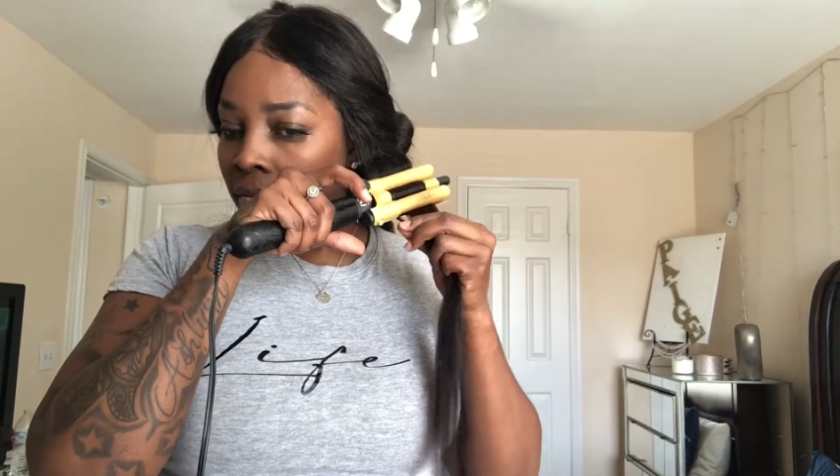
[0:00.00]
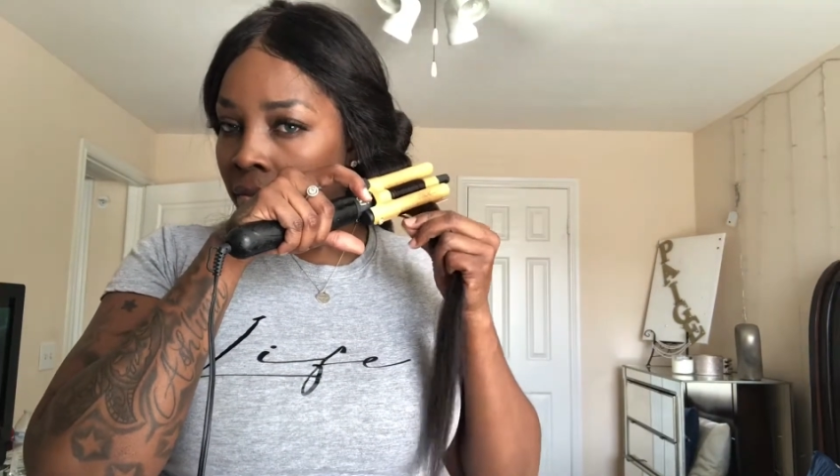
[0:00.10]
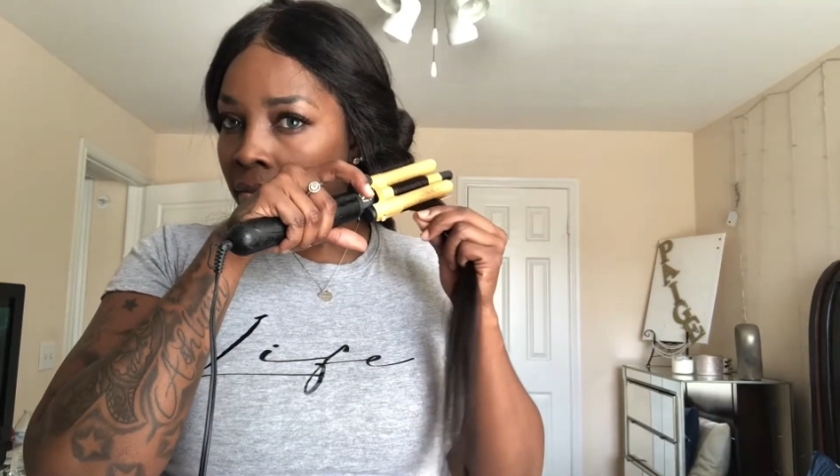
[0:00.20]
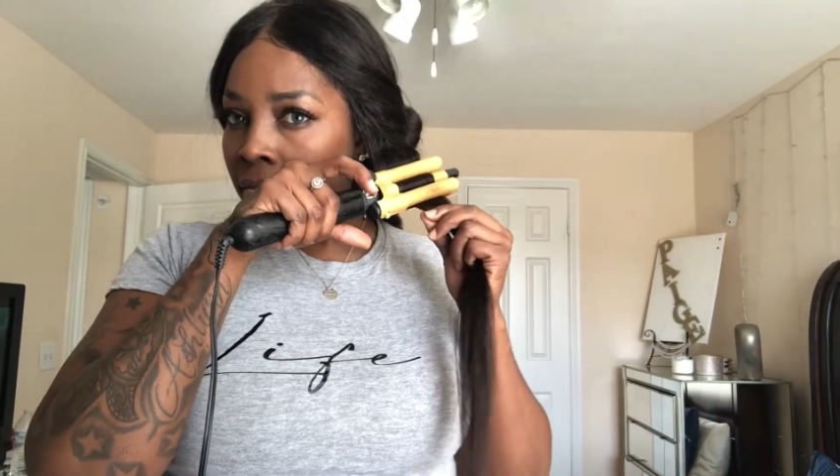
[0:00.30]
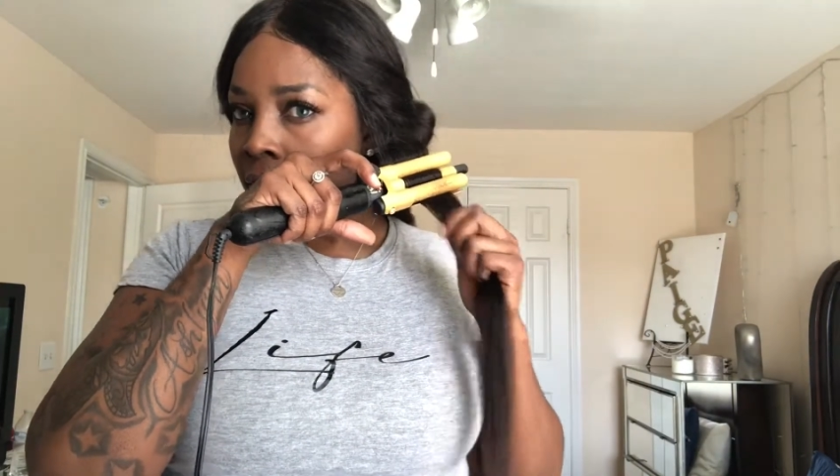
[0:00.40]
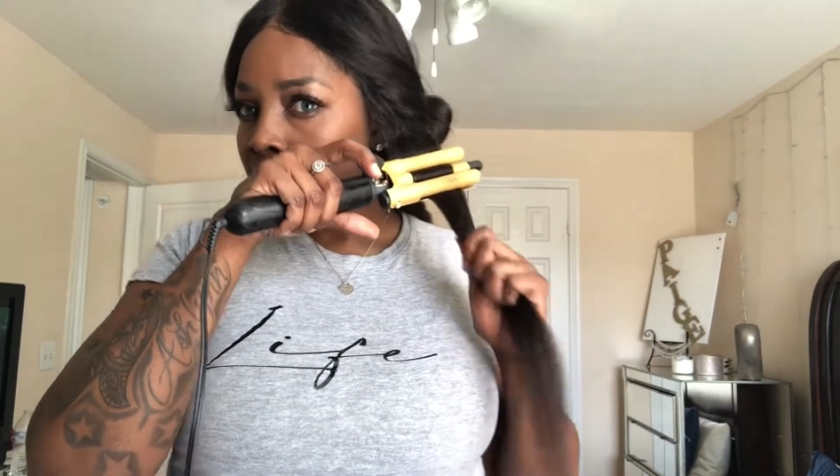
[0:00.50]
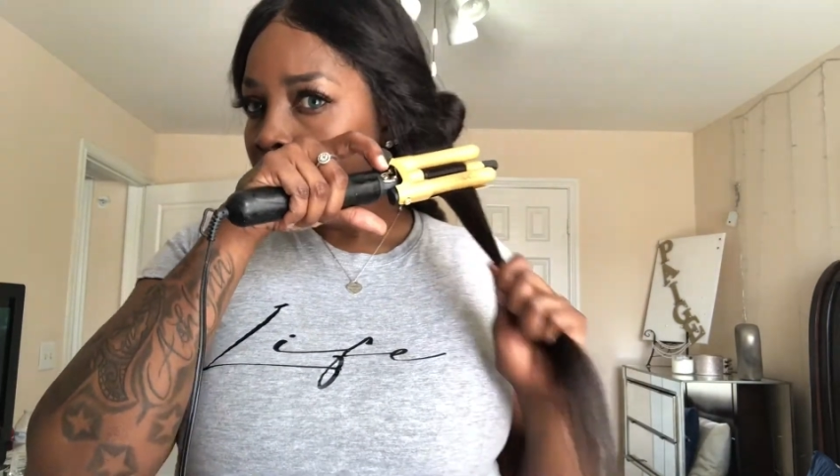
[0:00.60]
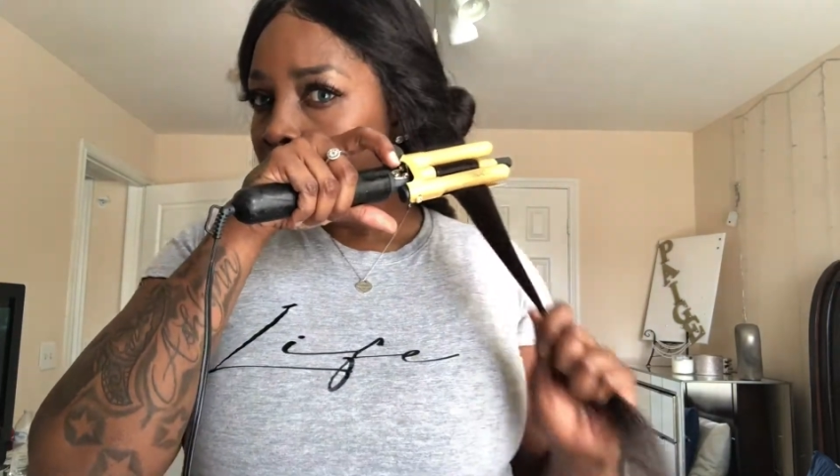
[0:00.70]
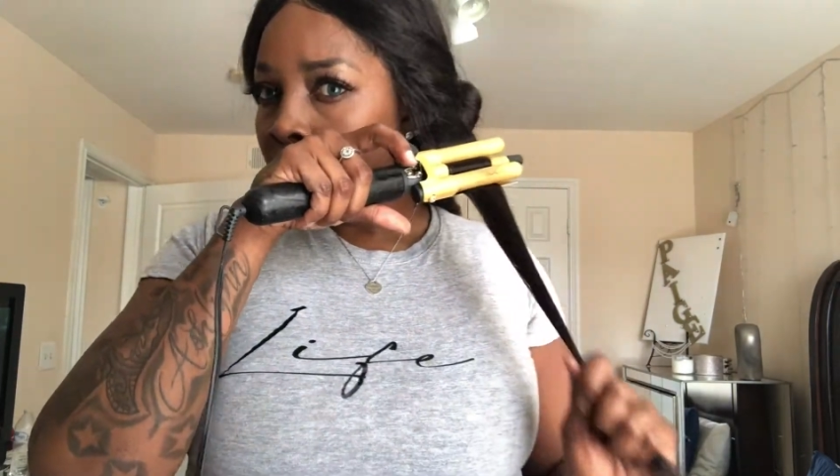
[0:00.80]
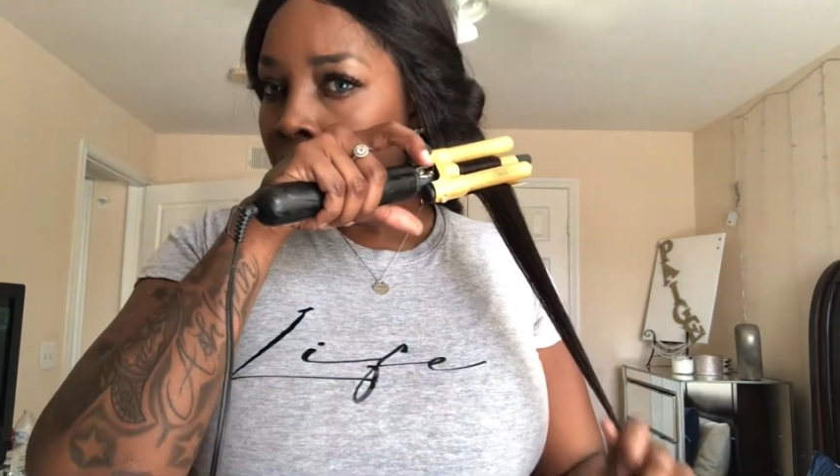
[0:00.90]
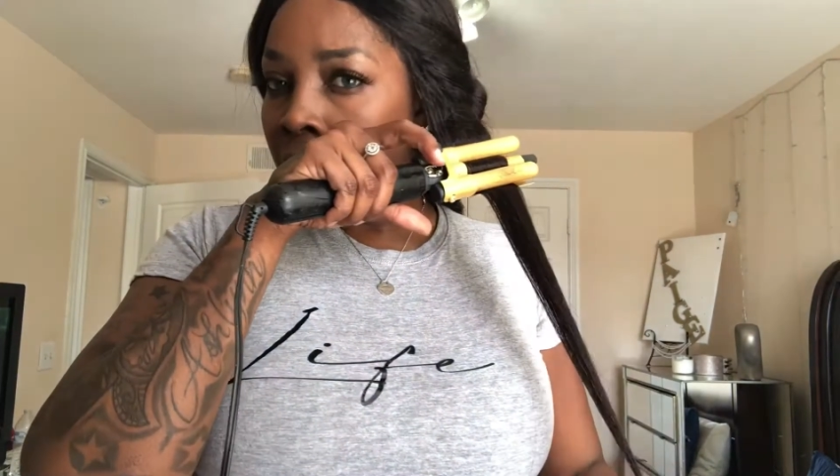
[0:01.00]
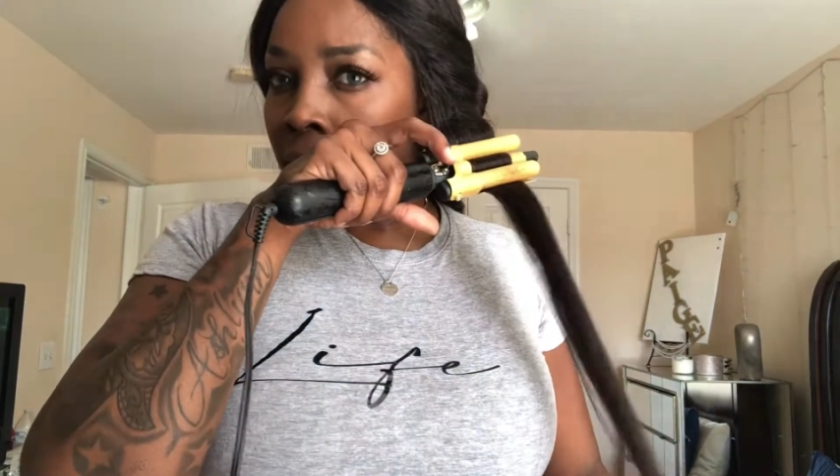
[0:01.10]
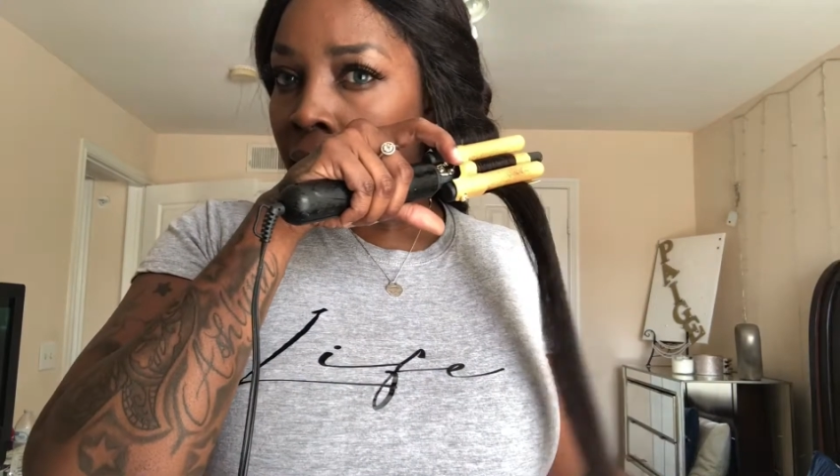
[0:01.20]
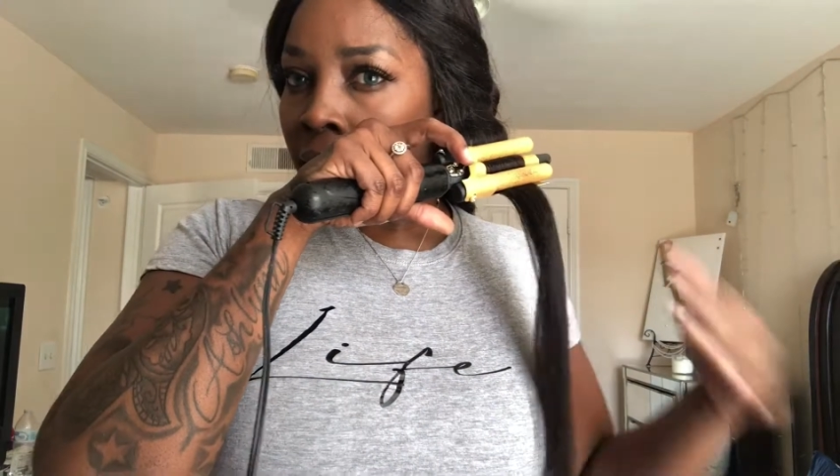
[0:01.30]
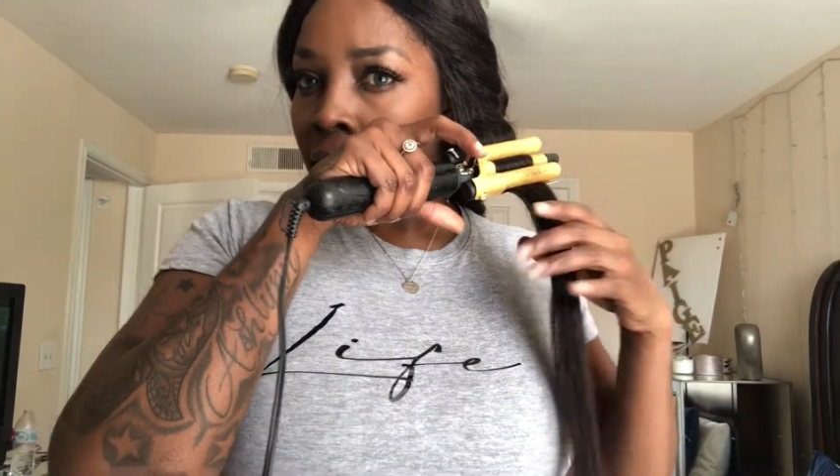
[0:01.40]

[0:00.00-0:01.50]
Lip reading: the plucking process.